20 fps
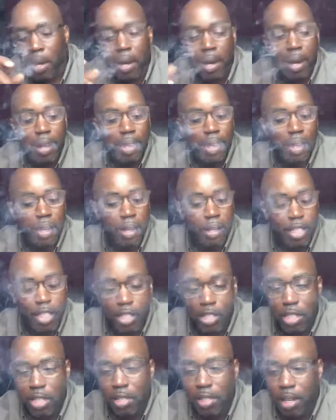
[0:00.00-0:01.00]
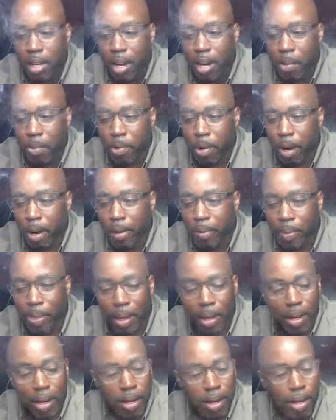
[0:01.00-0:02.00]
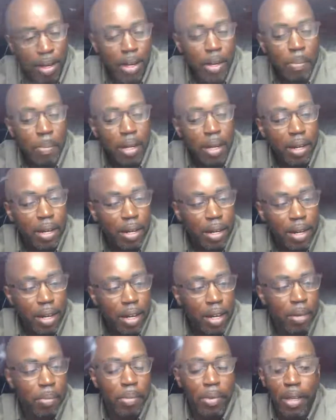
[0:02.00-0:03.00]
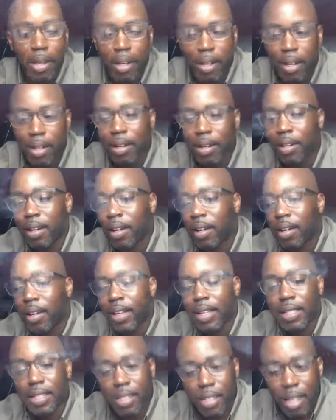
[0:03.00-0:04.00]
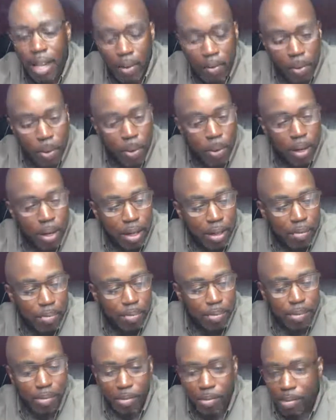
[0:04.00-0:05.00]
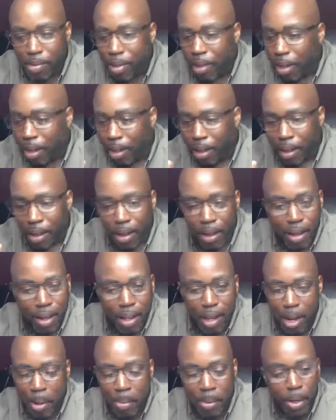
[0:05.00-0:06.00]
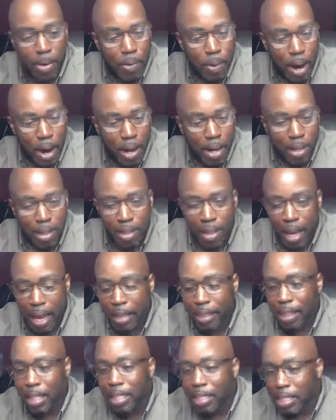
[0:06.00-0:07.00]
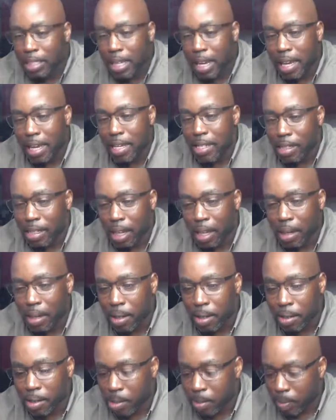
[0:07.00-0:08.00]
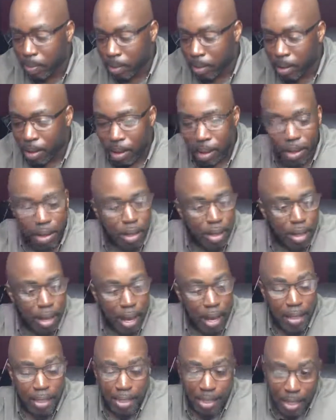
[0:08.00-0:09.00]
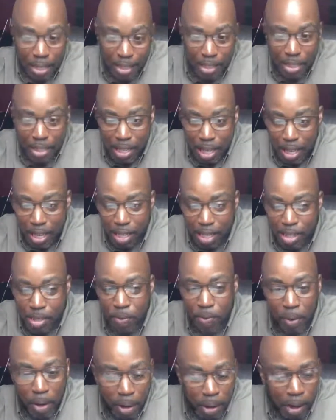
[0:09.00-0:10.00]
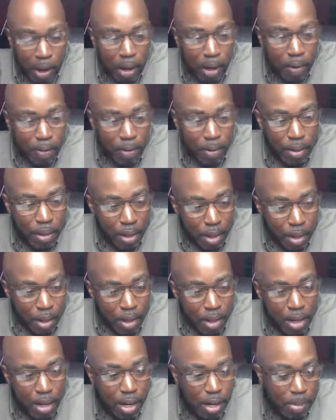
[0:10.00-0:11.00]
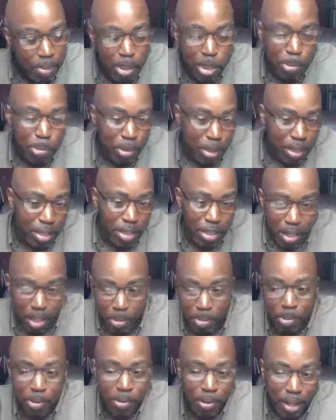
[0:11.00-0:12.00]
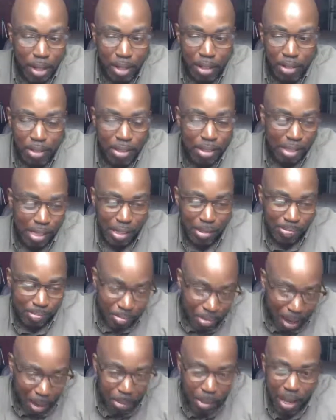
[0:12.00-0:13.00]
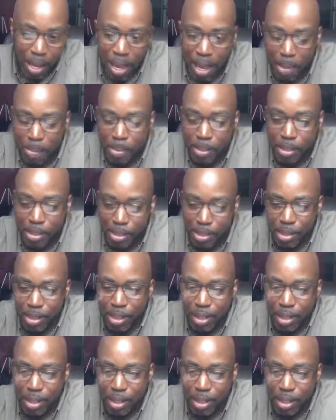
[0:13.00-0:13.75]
Again, it's just cum, right? Come here, come there. It's everywhere. I mean, right? At this stage, ladies, at this stage of your life, cum is pretty simple, right? It probably happens